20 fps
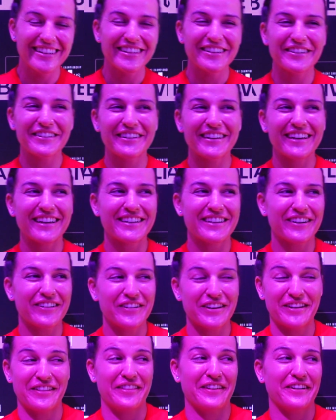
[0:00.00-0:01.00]
Couldn't get, I
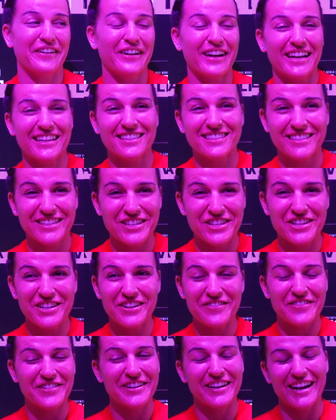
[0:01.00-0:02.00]
didn't think I landed a
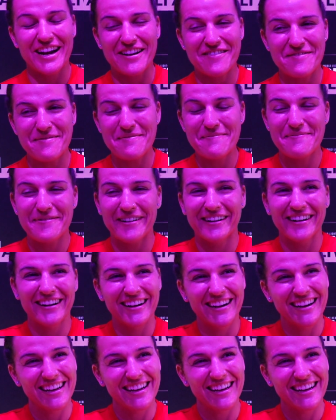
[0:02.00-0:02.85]
shot, but I can't remember.